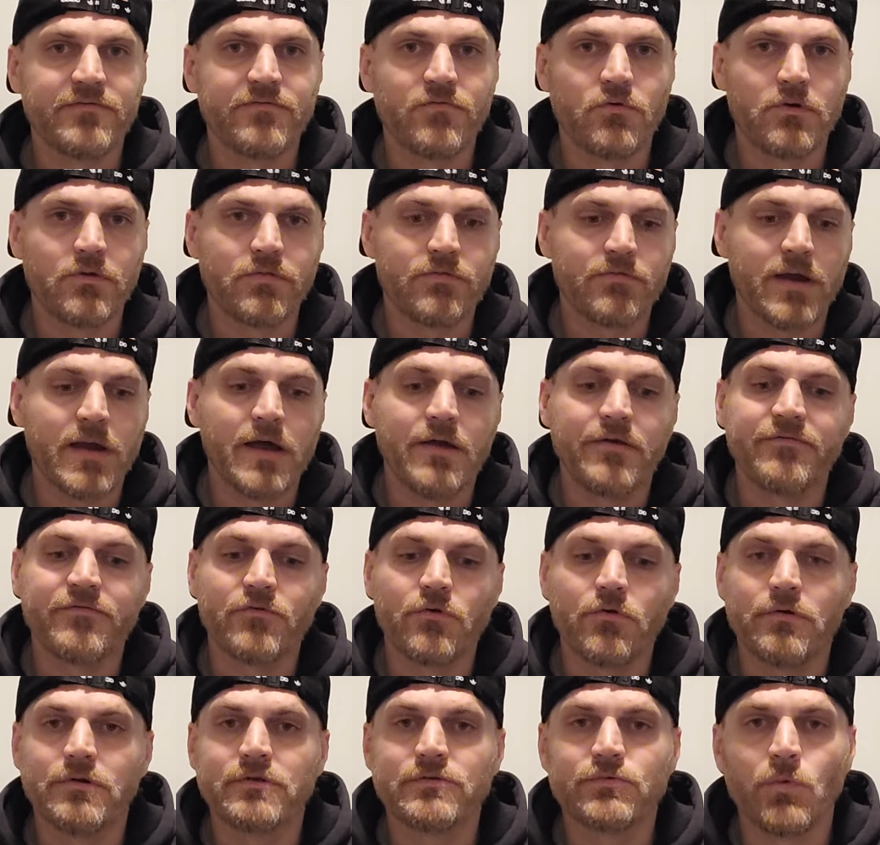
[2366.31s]
fourth round, of
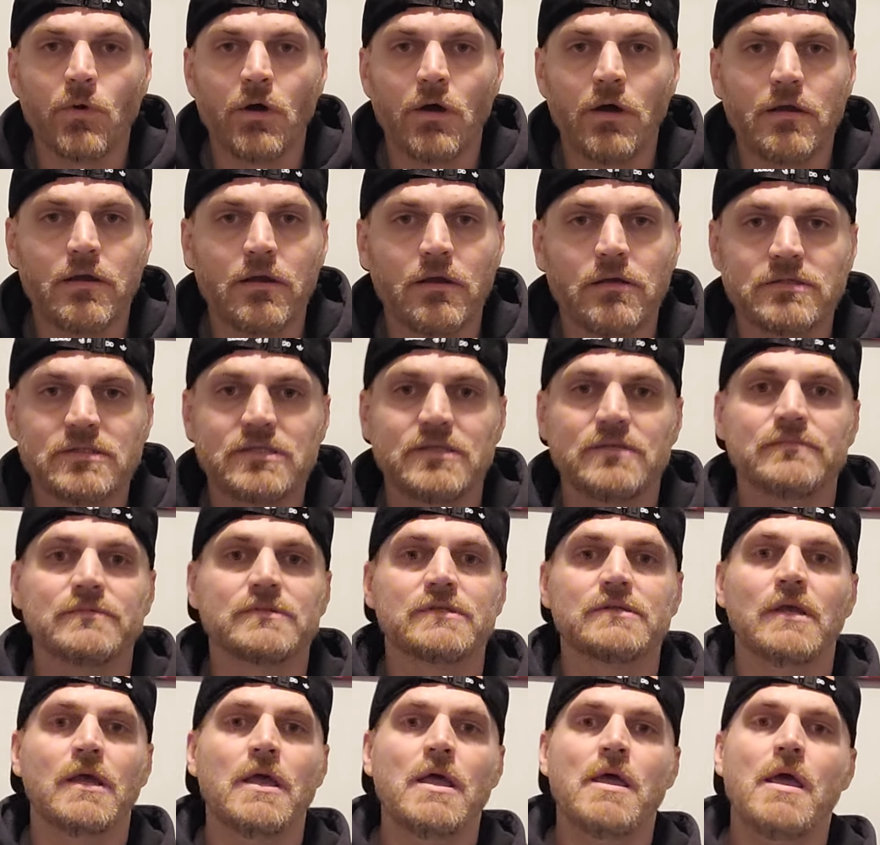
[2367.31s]
course, Walker
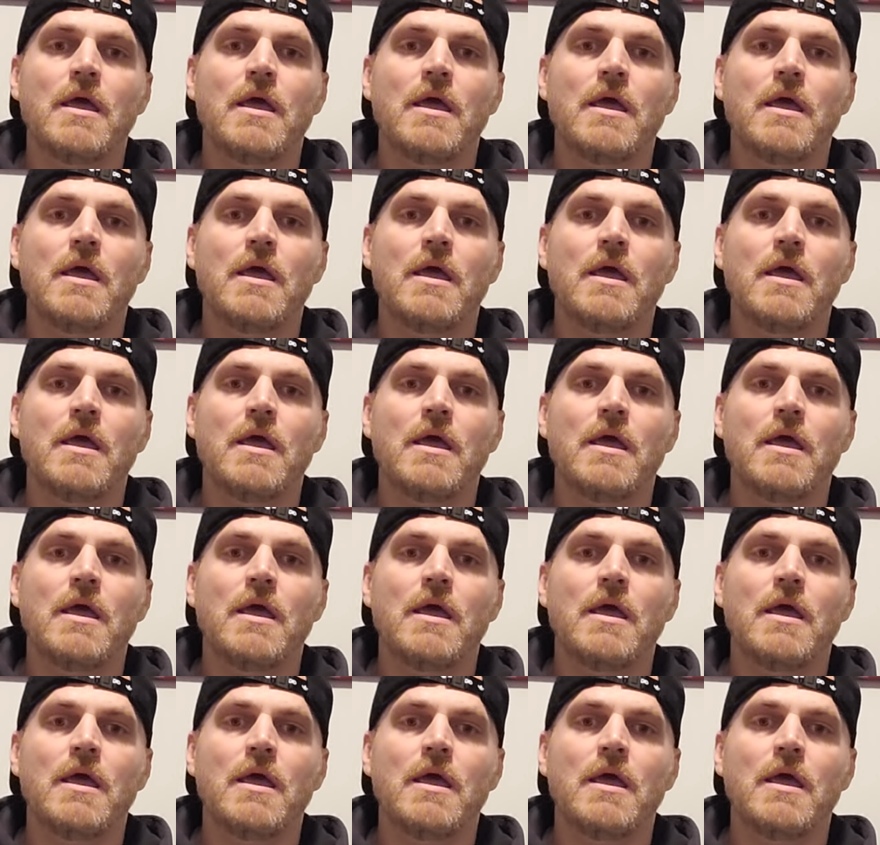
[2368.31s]
seems